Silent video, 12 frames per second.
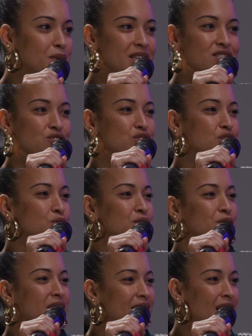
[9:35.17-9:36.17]
because your
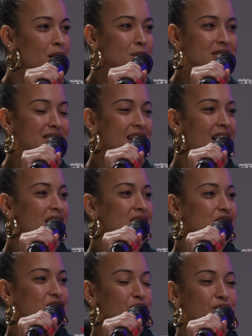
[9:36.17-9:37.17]
socioeconomic
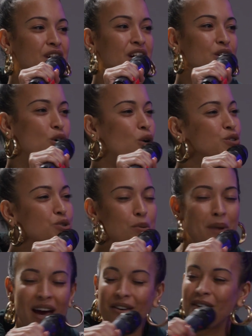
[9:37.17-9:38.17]
status, your
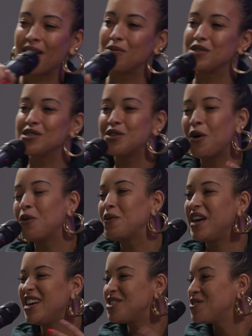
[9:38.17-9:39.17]
cultural background was
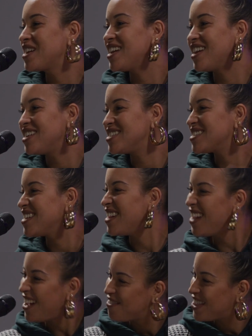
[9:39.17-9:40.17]
so intricate, and I just
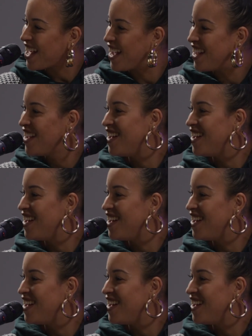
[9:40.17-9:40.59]
loved that.